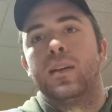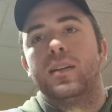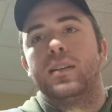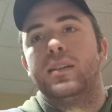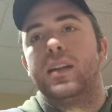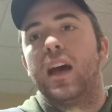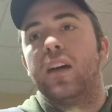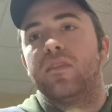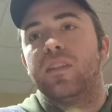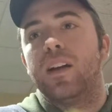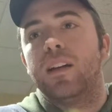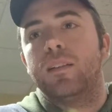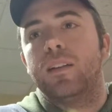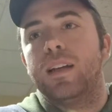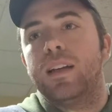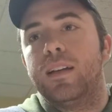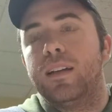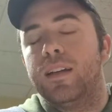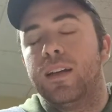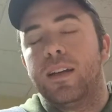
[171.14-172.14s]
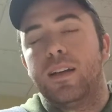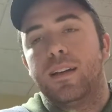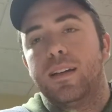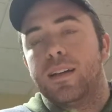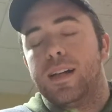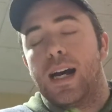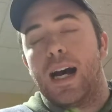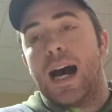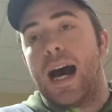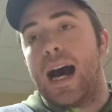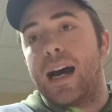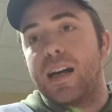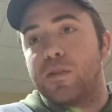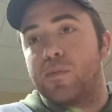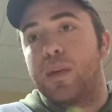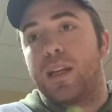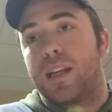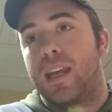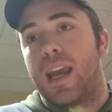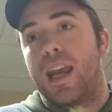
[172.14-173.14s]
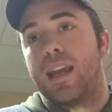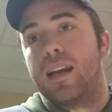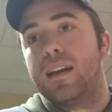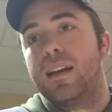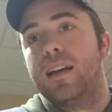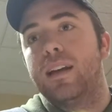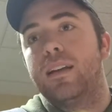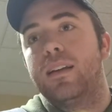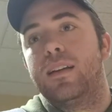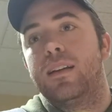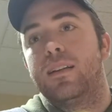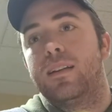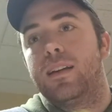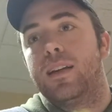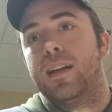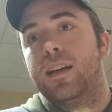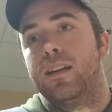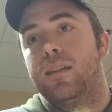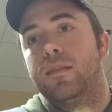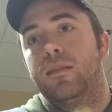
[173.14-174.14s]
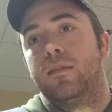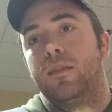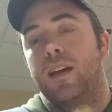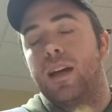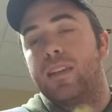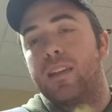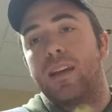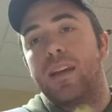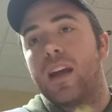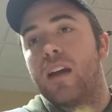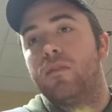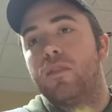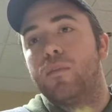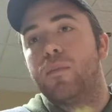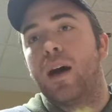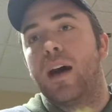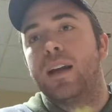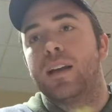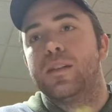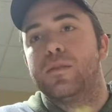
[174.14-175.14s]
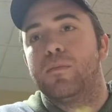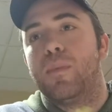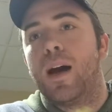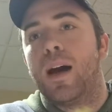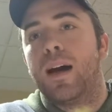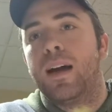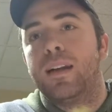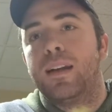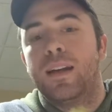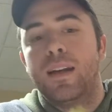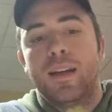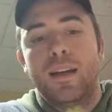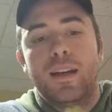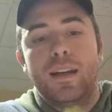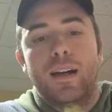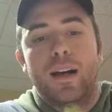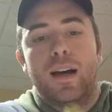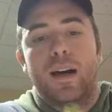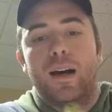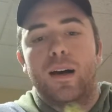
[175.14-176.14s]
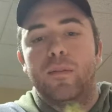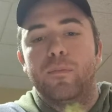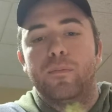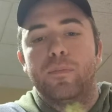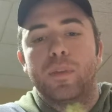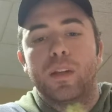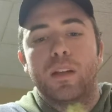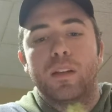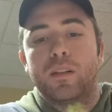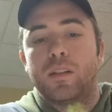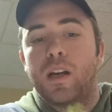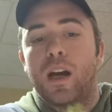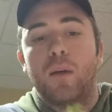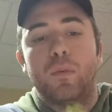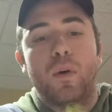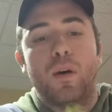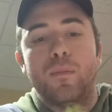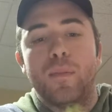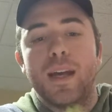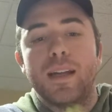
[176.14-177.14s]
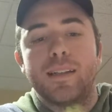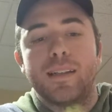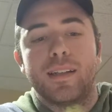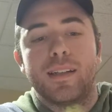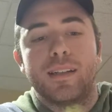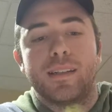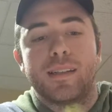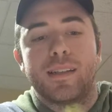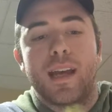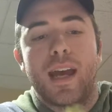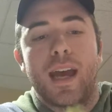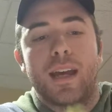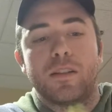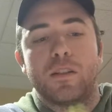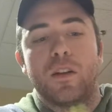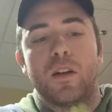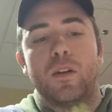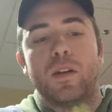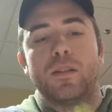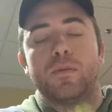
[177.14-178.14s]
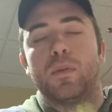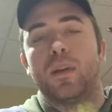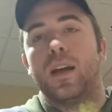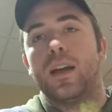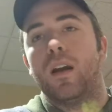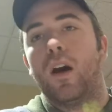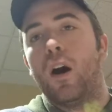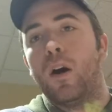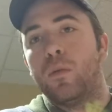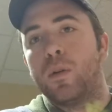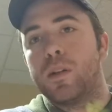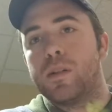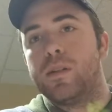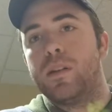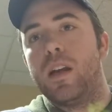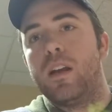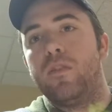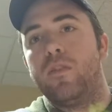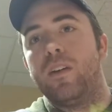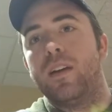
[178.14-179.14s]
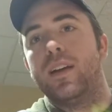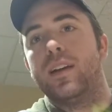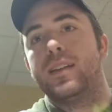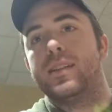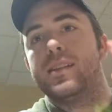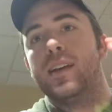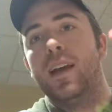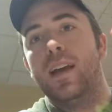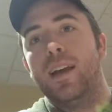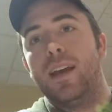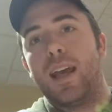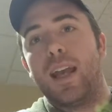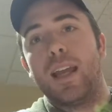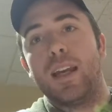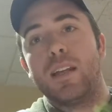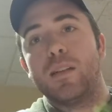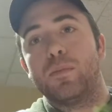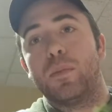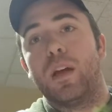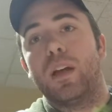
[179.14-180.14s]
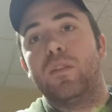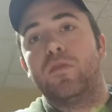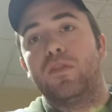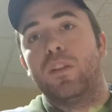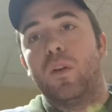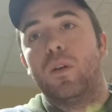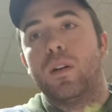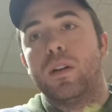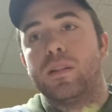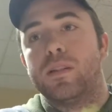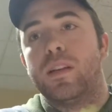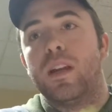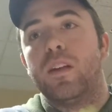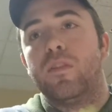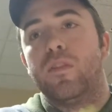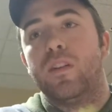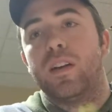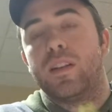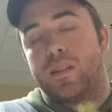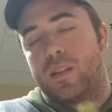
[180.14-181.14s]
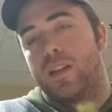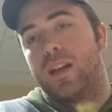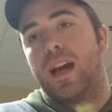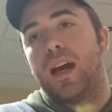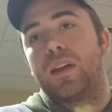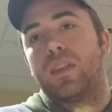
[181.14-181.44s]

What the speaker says: definitely a Heisman candidate in, I think, everybody's mind. A couple amazing stats. You know, he's played Auburn's defense and he's played Florida's defense, and I